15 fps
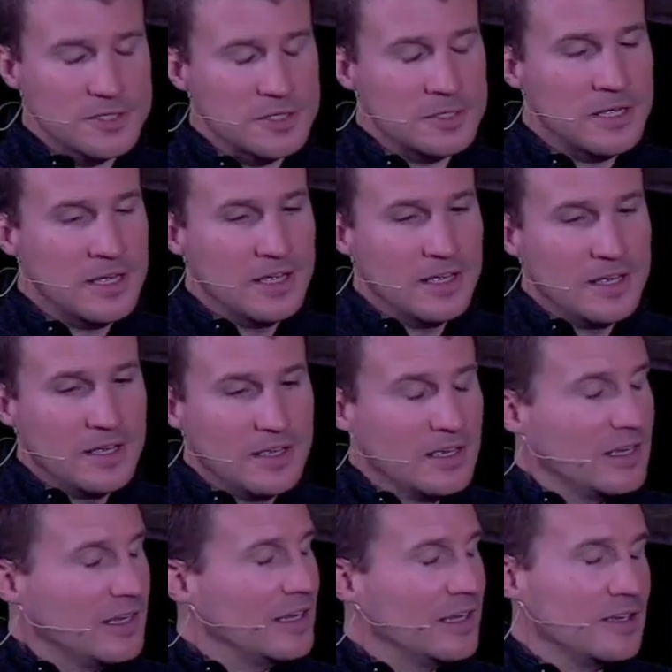and
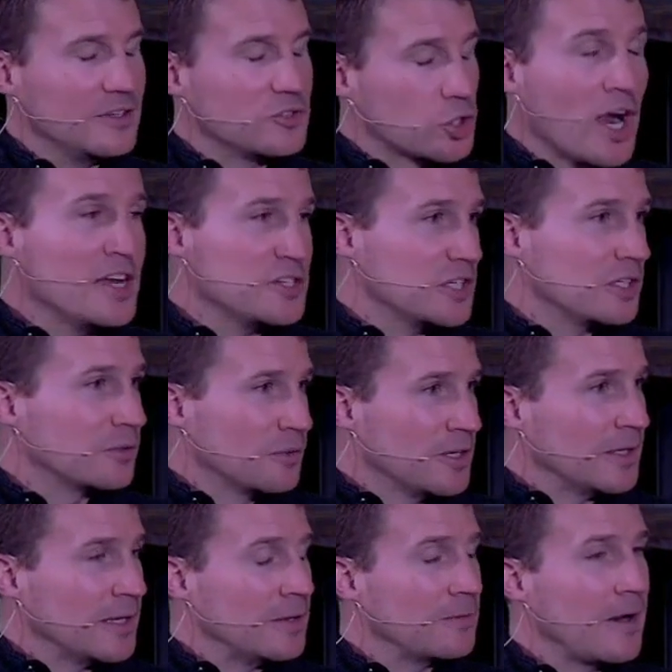tragic,
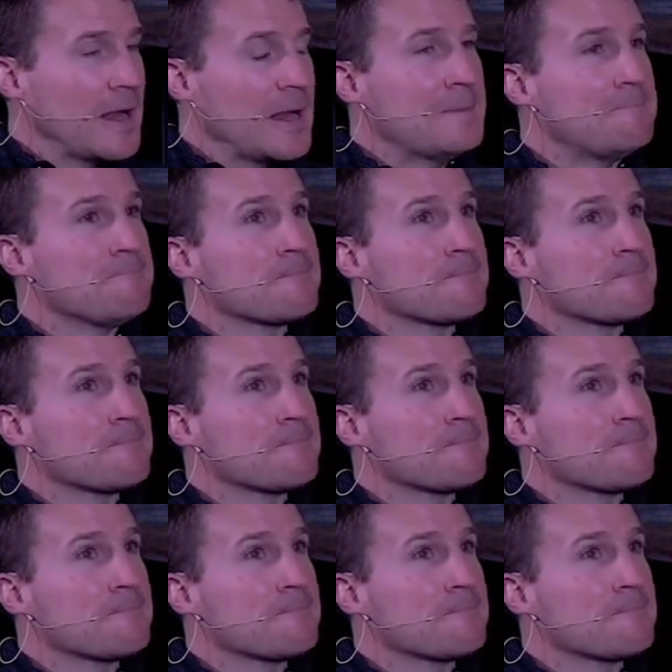really, right?